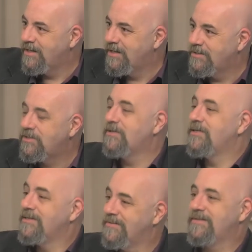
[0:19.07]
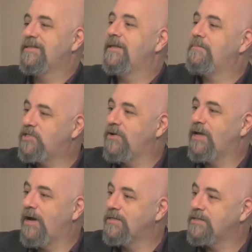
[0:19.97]
Dude, let me show you
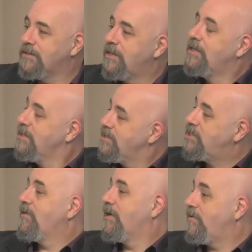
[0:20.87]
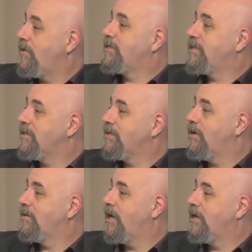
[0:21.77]
how it's done. Cherry, have you ever taken cocaine?